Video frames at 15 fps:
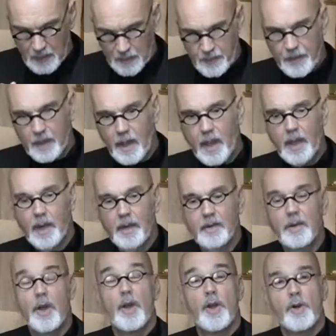There
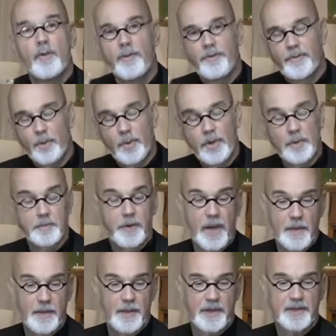are 4
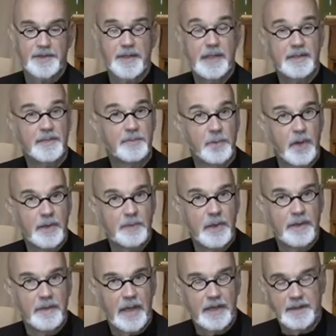primary states of
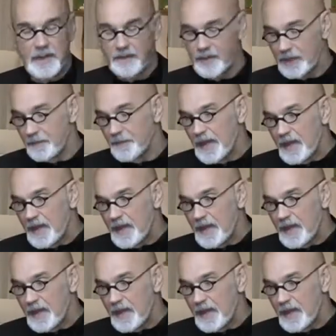brainwave activity.